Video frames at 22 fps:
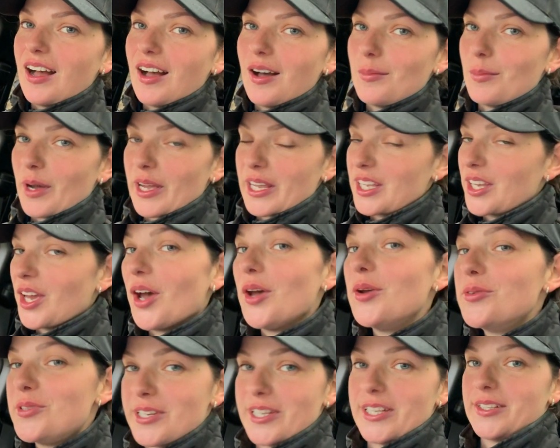my
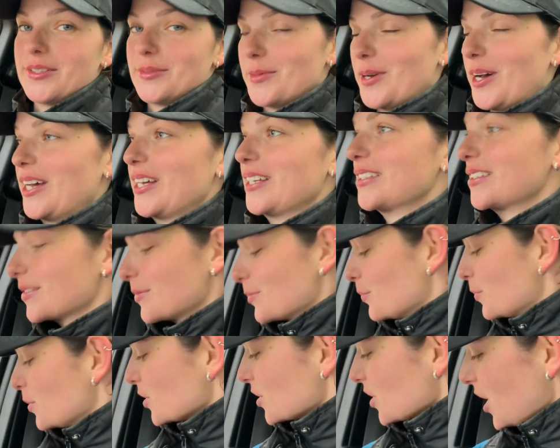coat is wet,
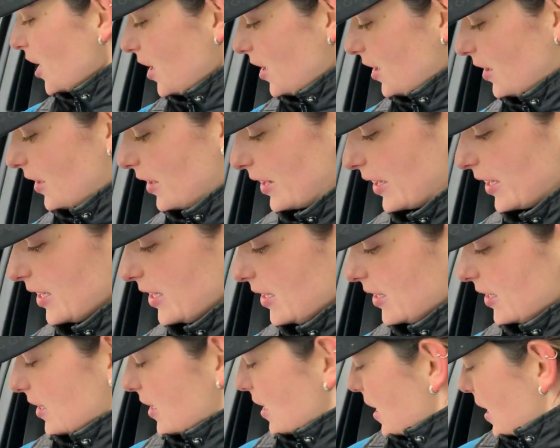but I
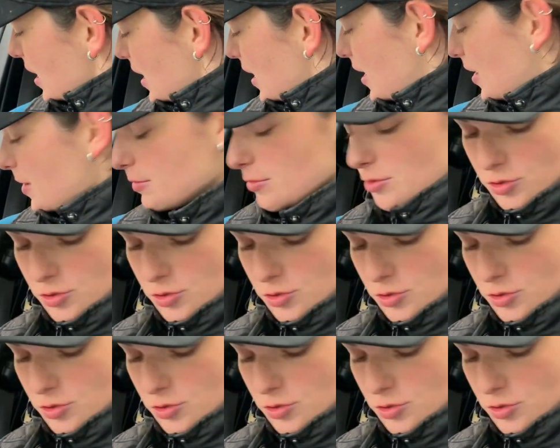am